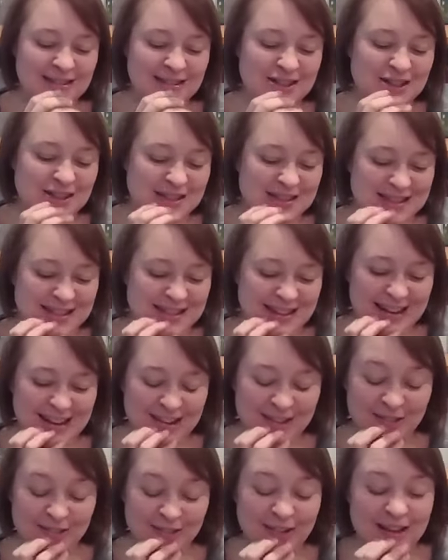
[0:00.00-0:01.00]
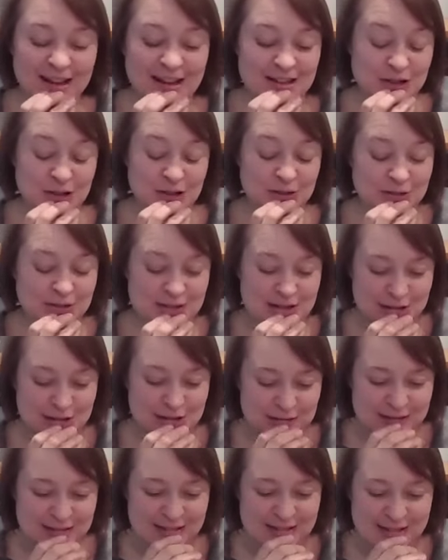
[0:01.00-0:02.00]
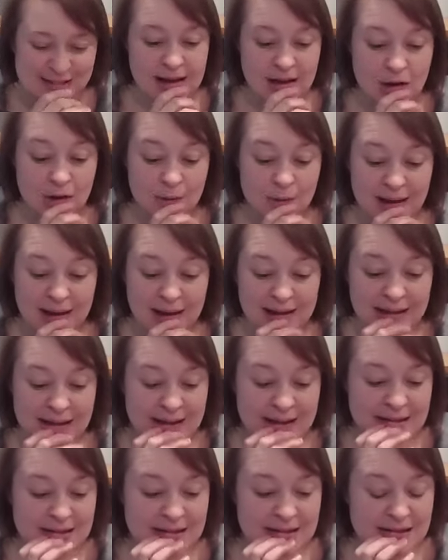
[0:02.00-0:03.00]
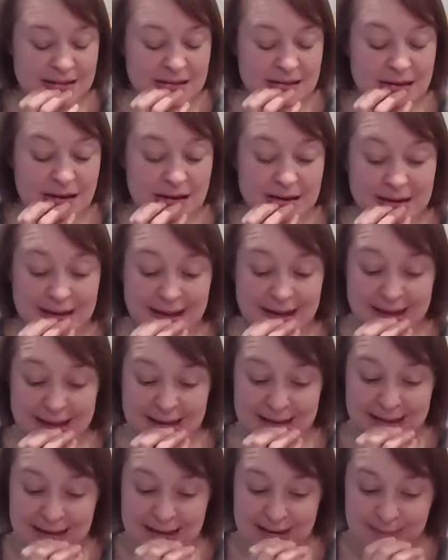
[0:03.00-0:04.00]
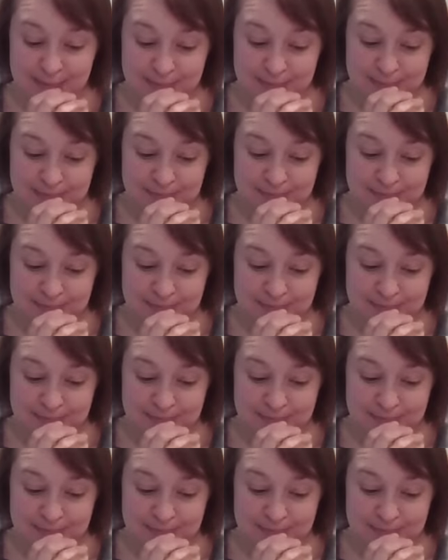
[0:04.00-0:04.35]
She's like, well, I do. So they go and get cotton candy.